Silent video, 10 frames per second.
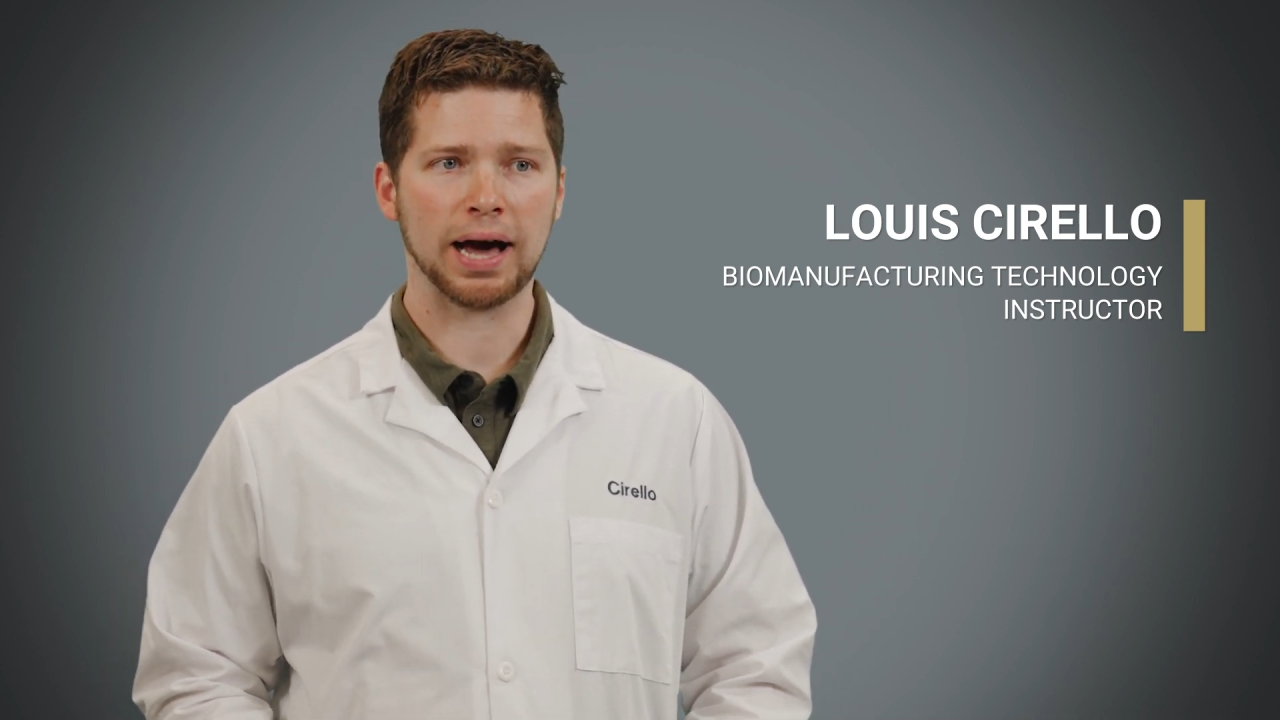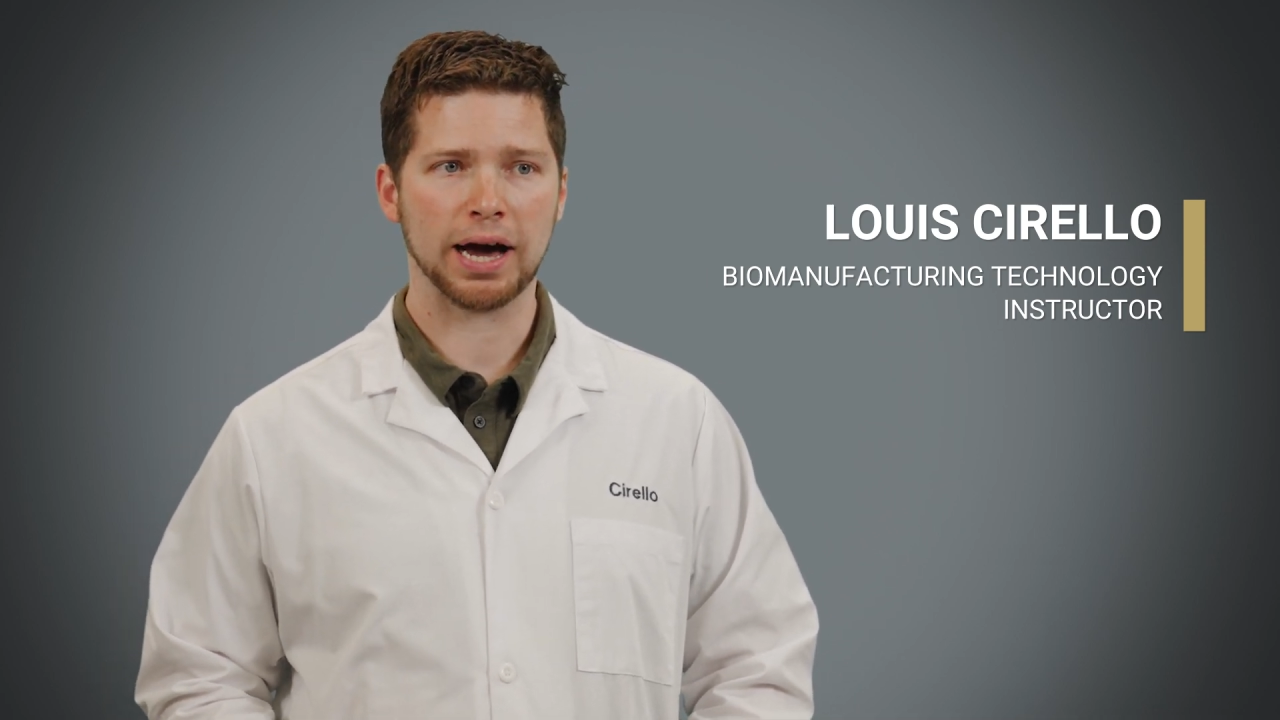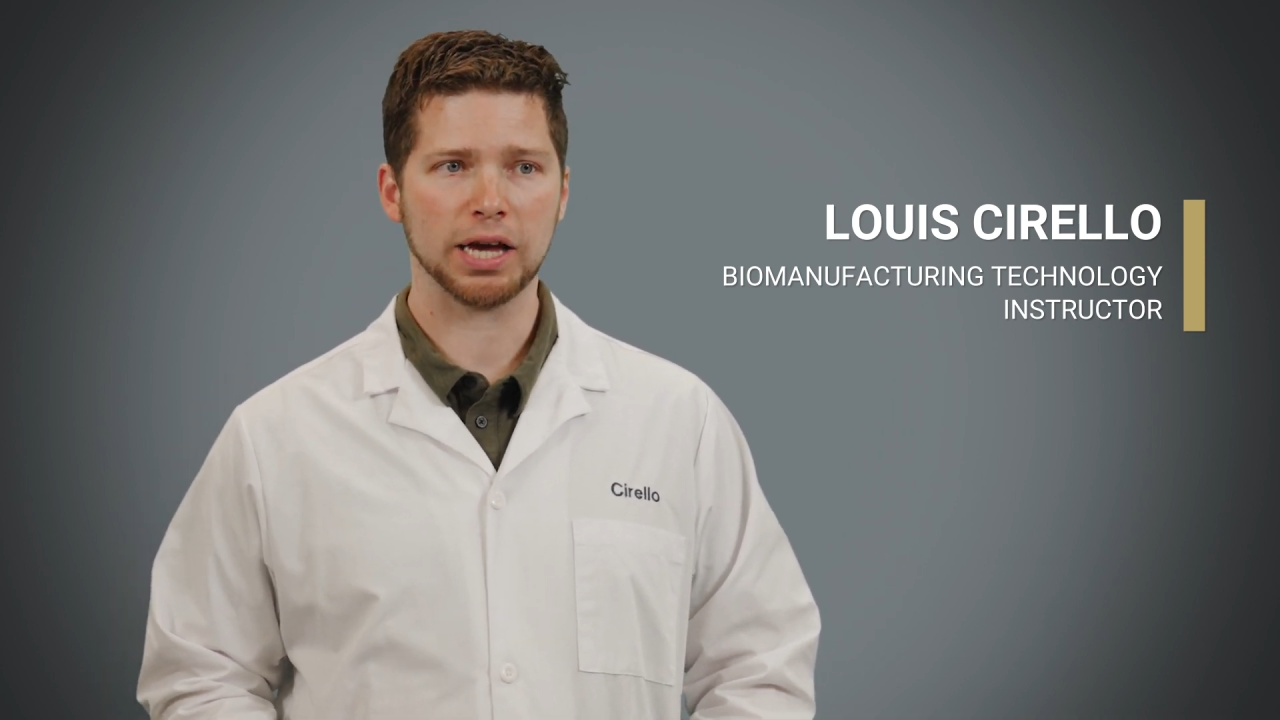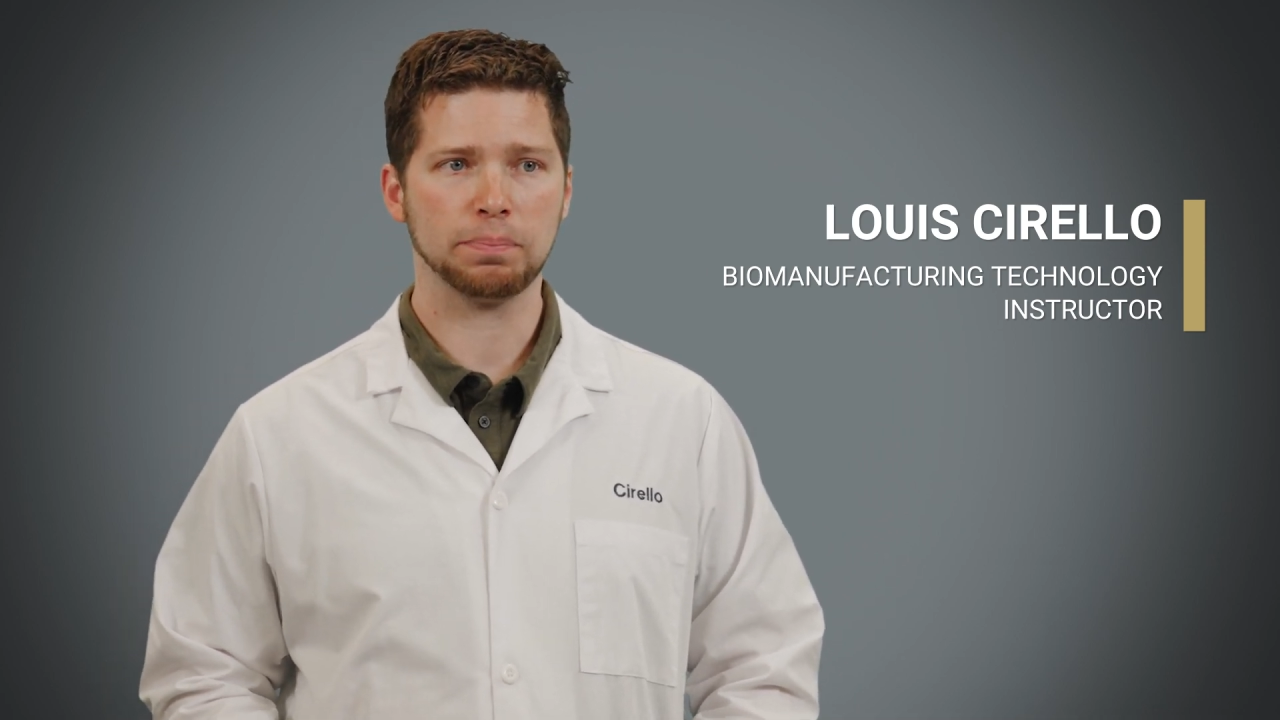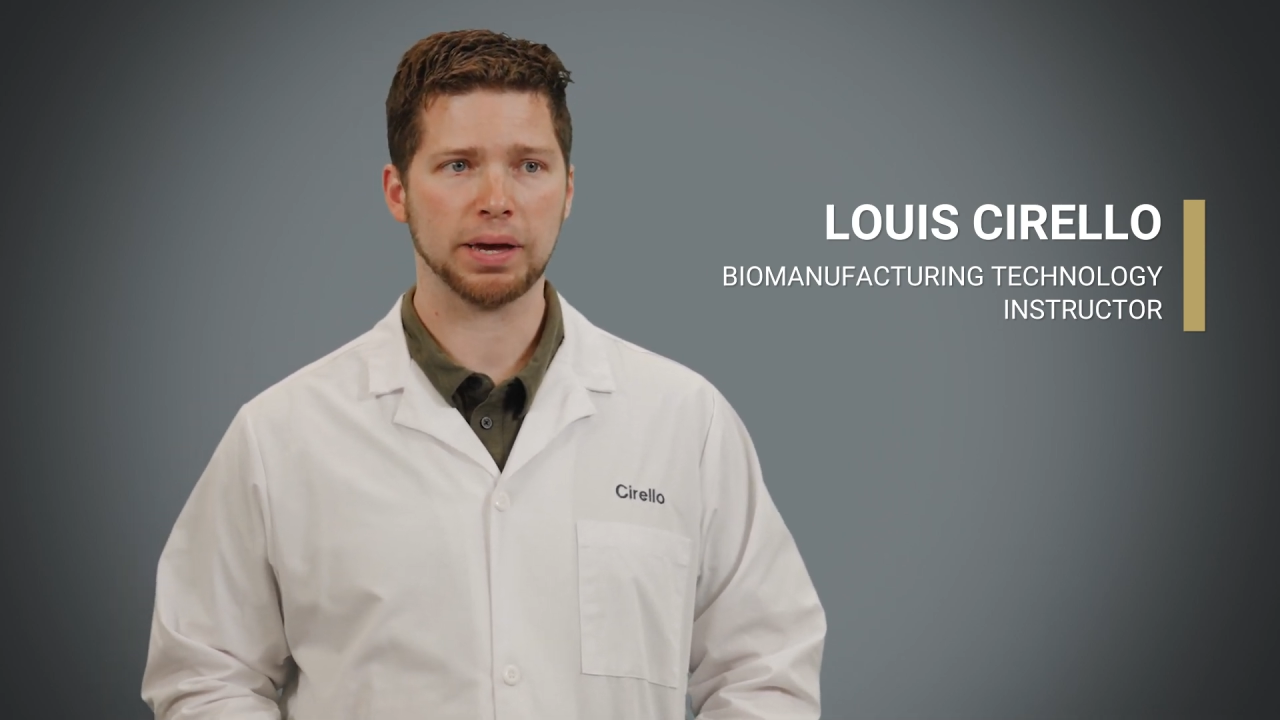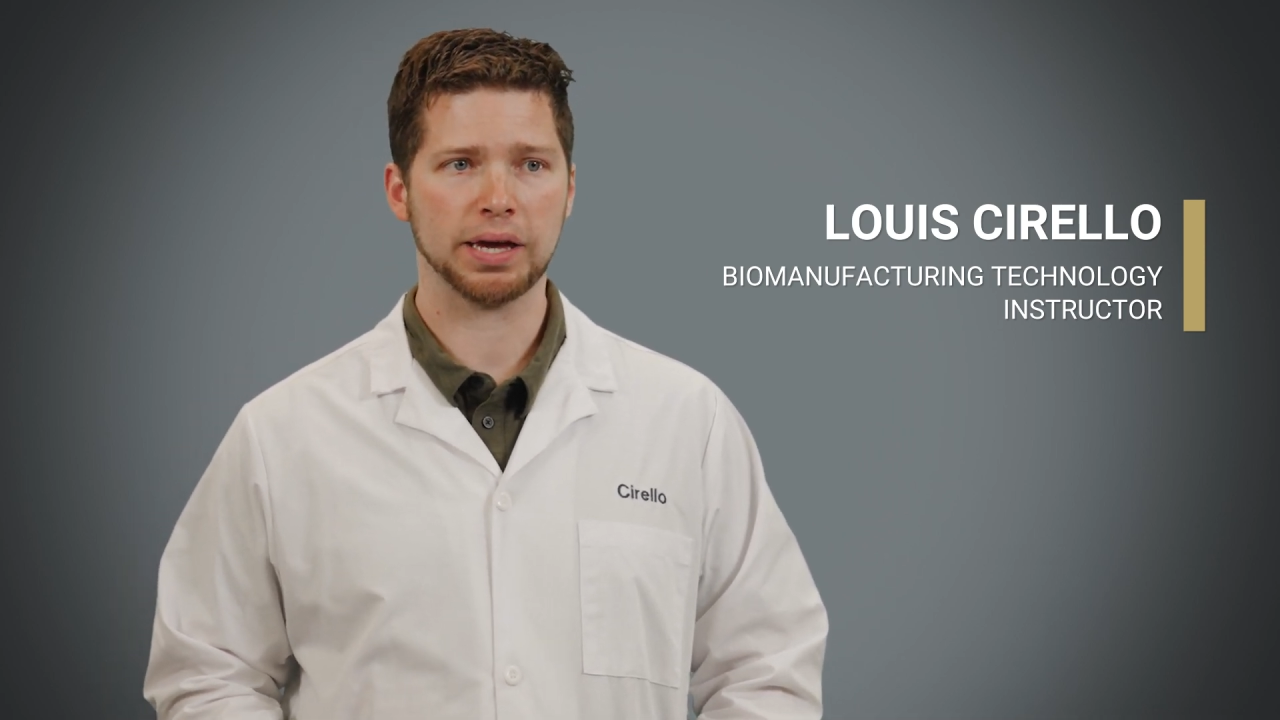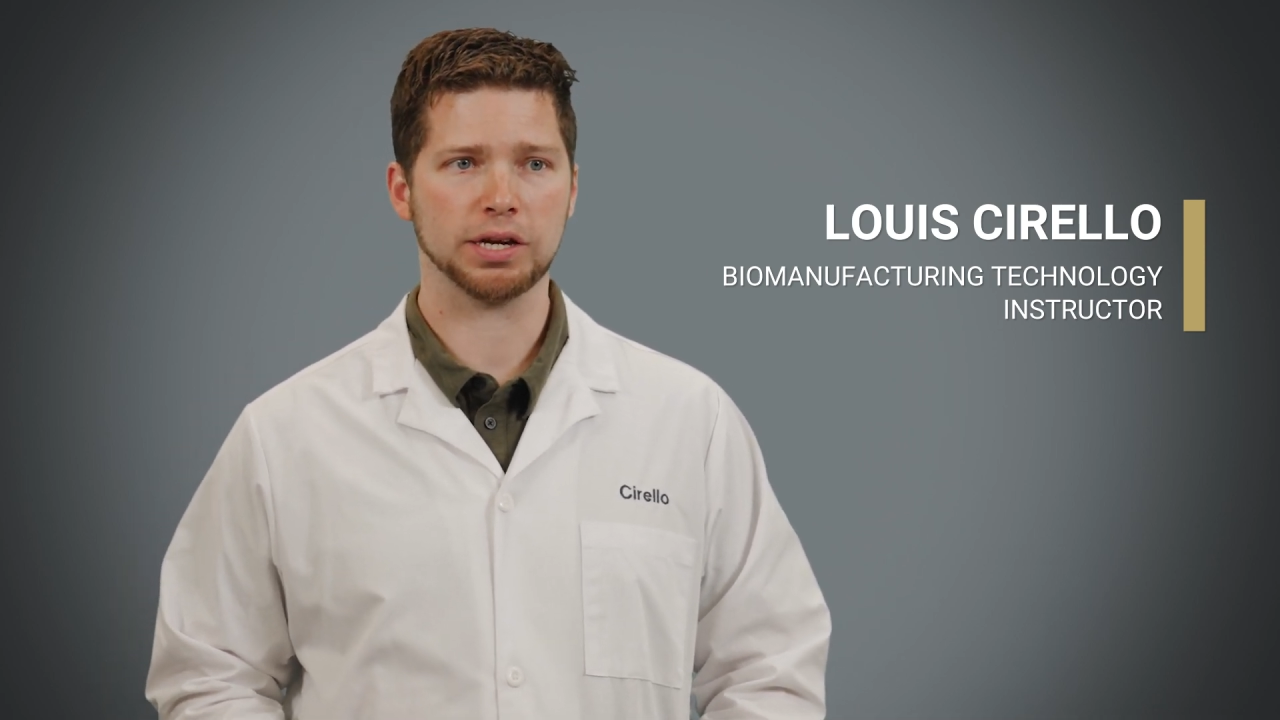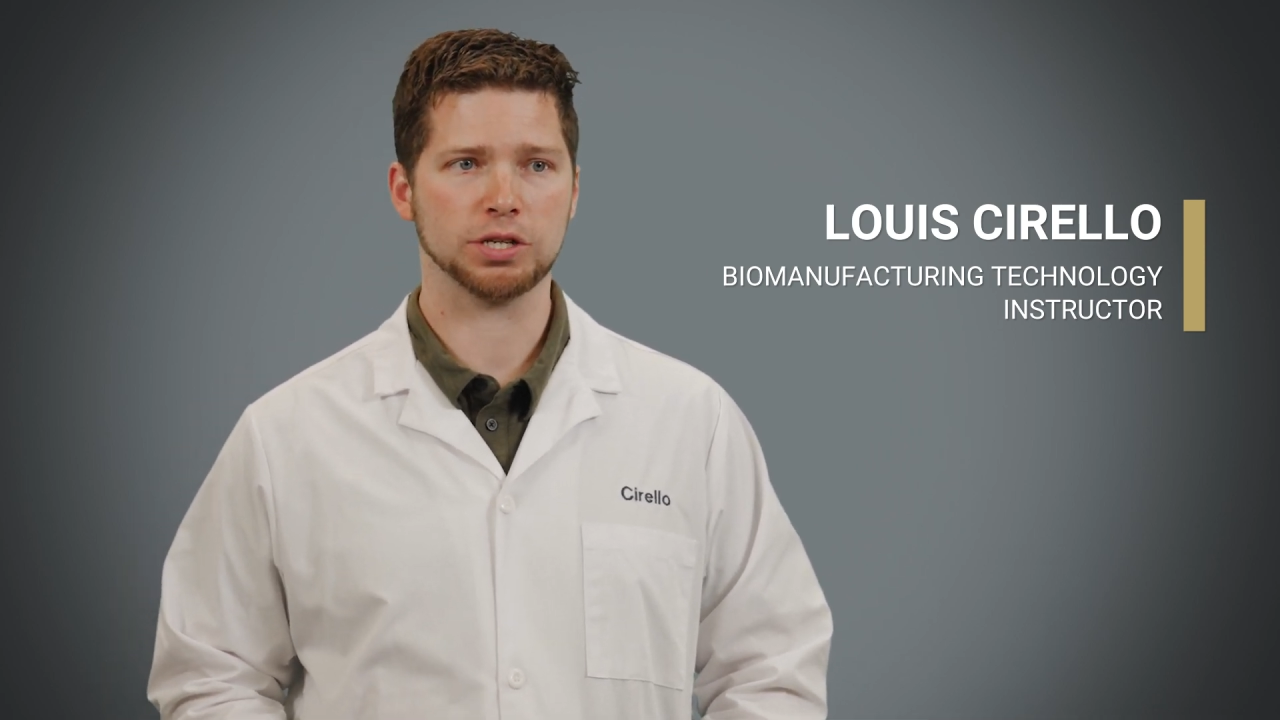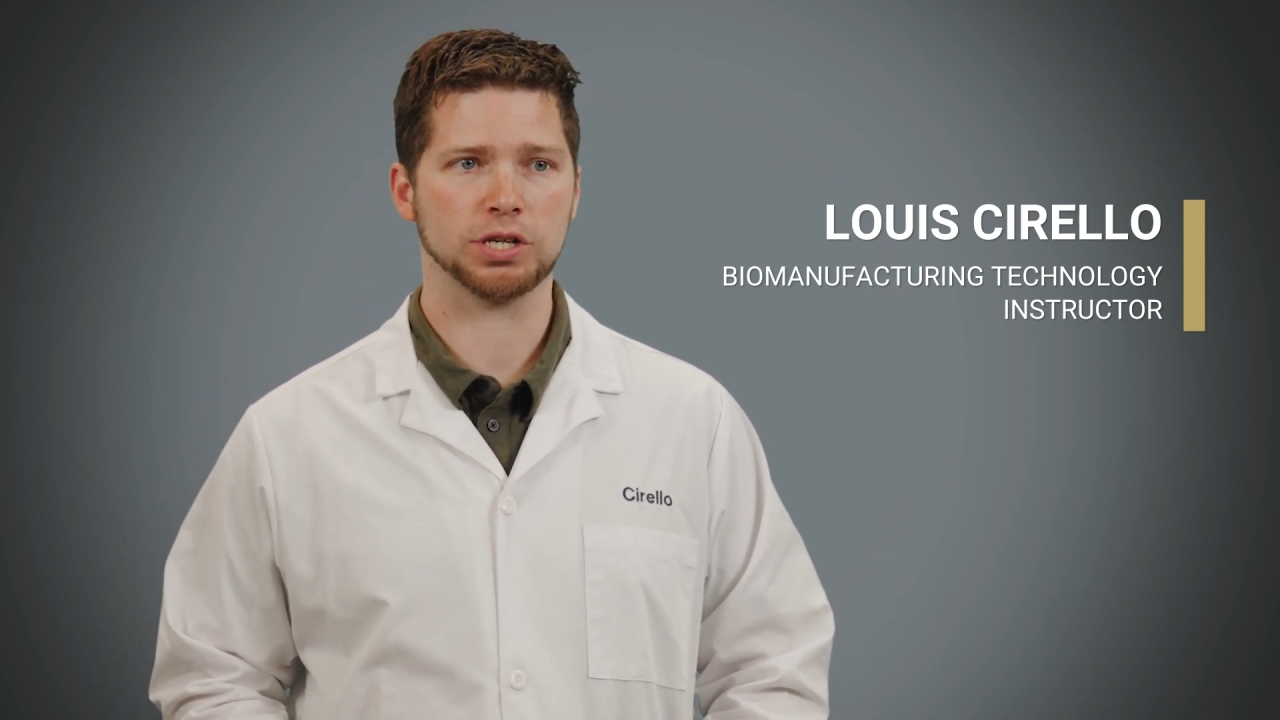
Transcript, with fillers: high paying